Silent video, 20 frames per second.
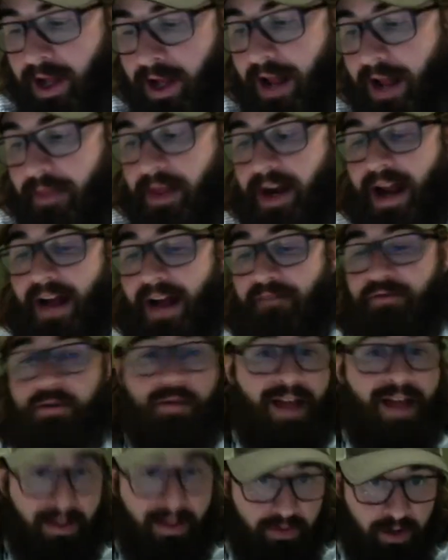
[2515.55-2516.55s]
And then after
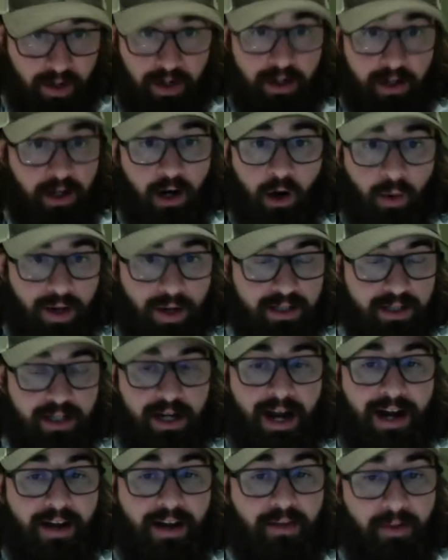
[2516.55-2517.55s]
that, they're going to go into
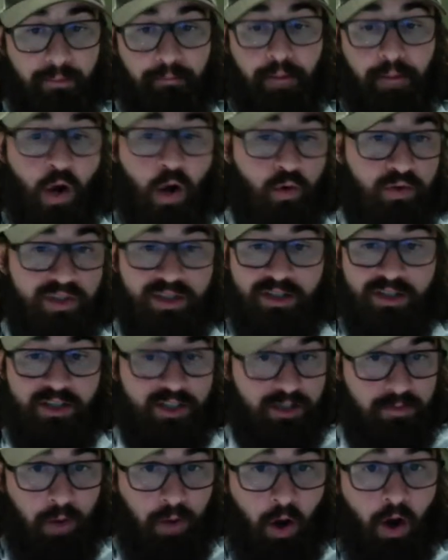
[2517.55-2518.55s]
kind of the post
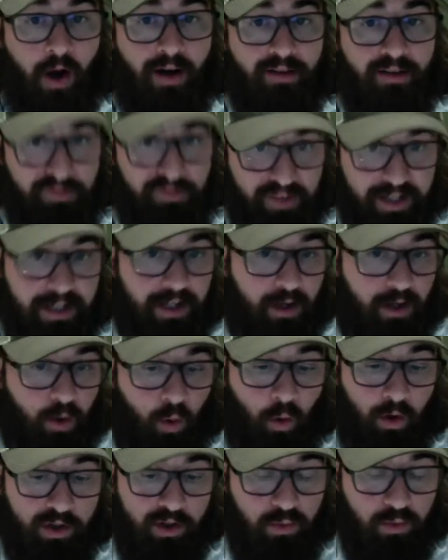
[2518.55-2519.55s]
spawn feeding
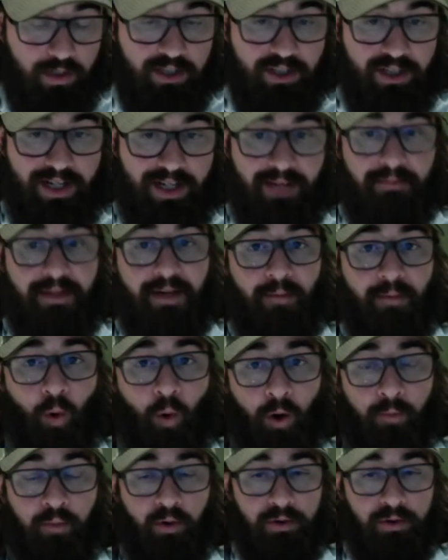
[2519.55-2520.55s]
gorge, which can be
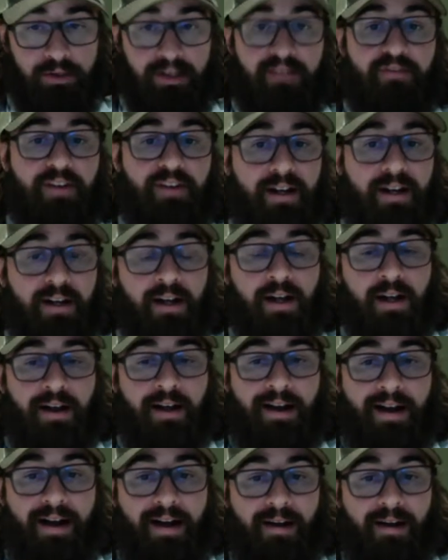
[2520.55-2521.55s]
more prolific
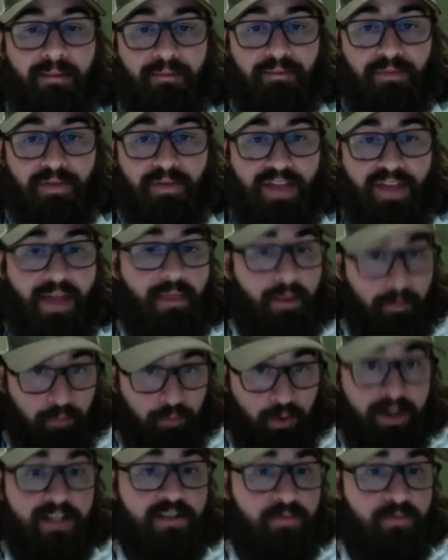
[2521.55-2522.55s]
um, than the
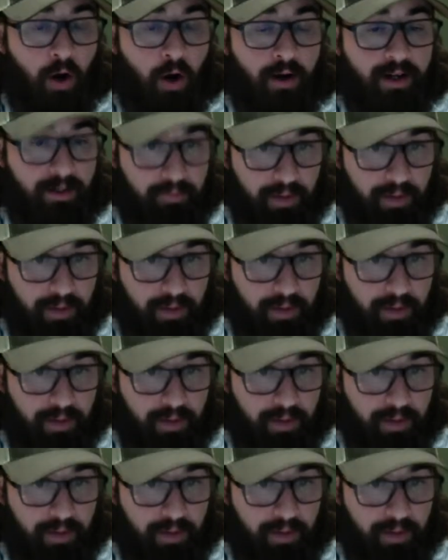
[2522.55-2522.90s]
pre spawning